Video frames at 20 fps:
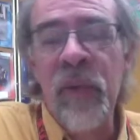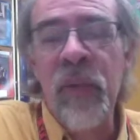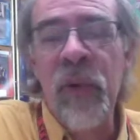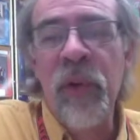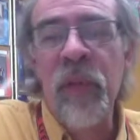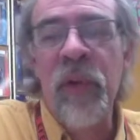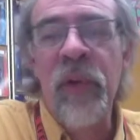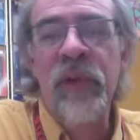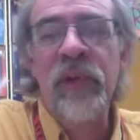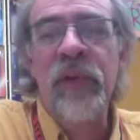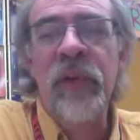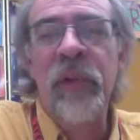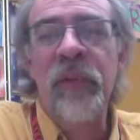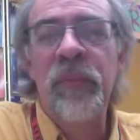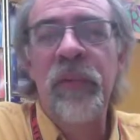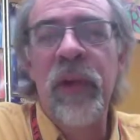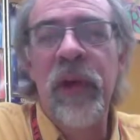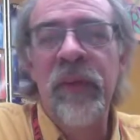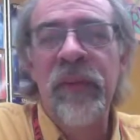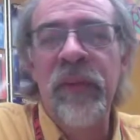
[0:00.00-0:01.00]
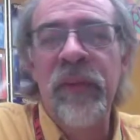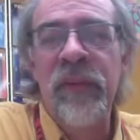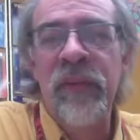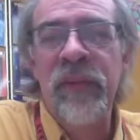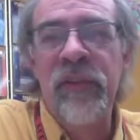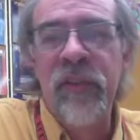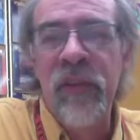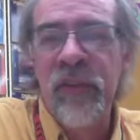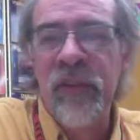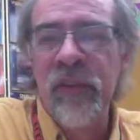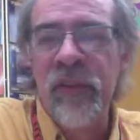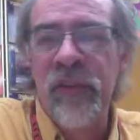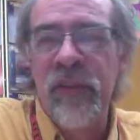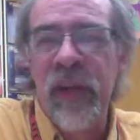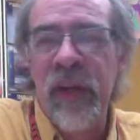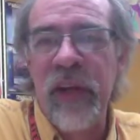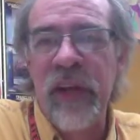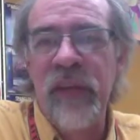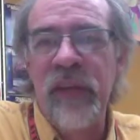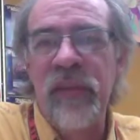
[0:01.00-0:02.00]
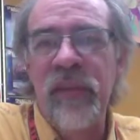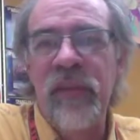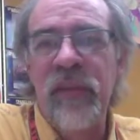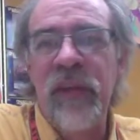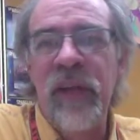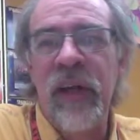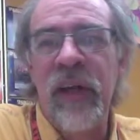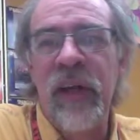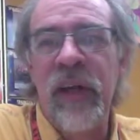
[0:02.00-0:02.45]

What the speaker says: we worked on a project in social studies